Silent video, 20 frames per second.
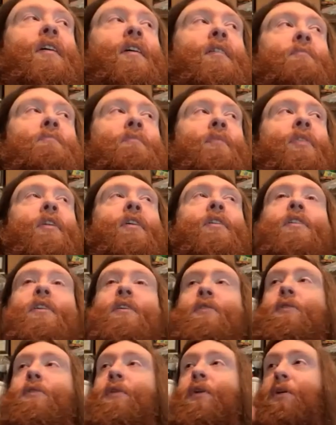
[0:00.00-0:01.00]
the
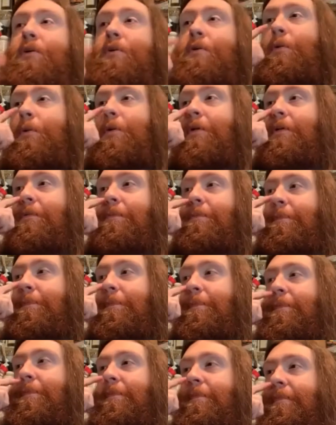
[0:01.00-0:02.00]
dude who, um,
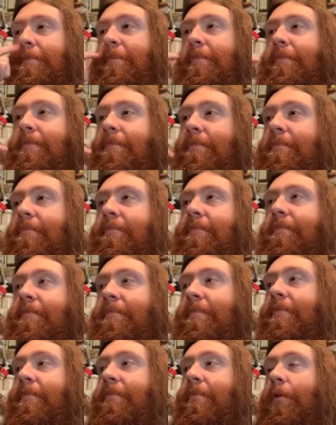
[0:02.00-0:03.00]

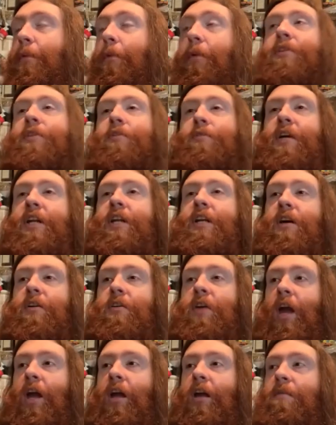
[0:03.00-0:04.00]
well, the video
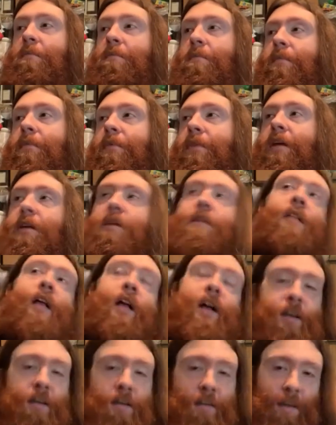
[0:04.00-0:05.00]
game, they
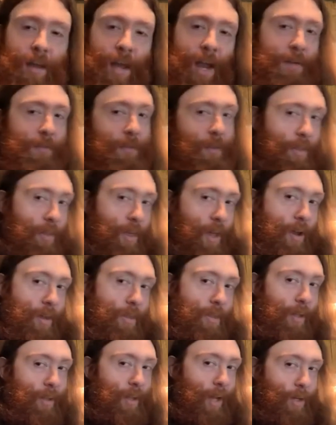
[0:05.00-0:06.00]
like have the thing
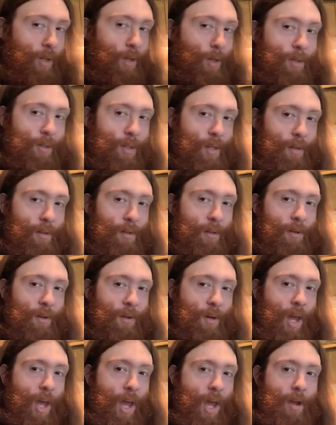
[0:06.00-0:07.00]
that like hooks into their
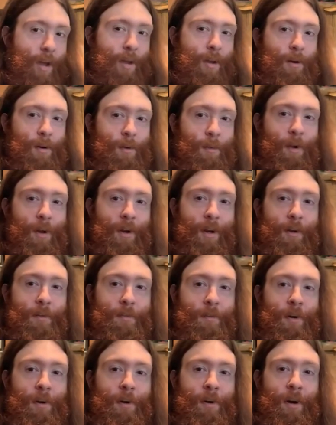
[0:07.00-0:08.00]
neck or
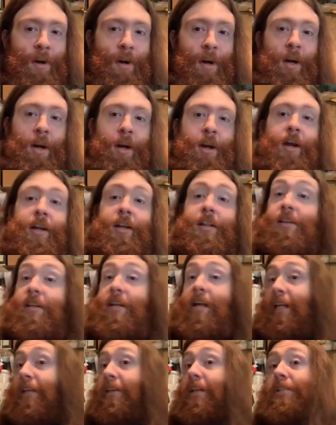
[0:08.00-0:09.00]
whatever, yeah. and it
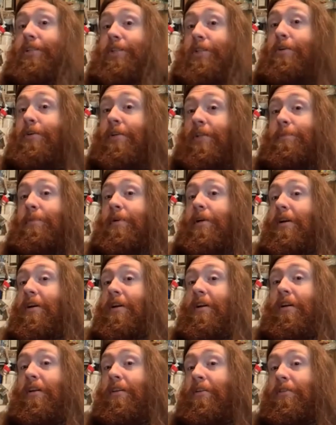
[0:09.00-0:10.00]
like lets you
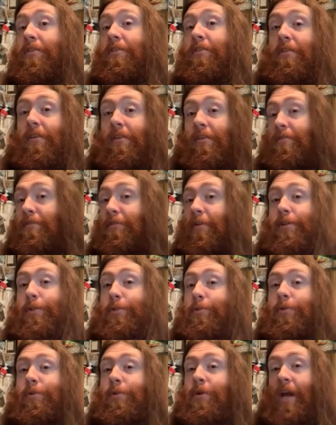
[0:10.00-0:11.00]
experience
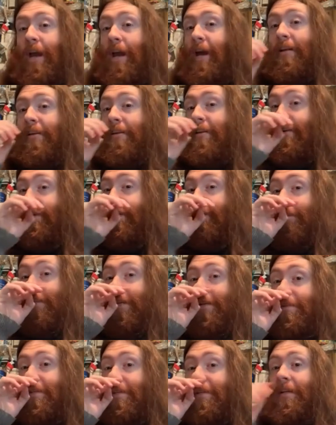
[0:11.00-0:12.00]
virtual reality or
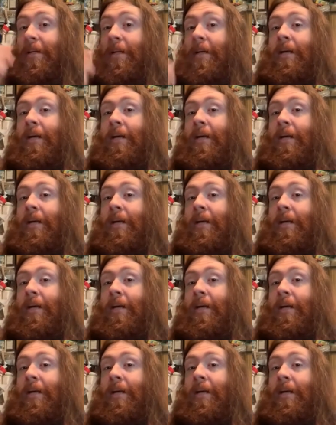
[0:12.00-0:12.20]
something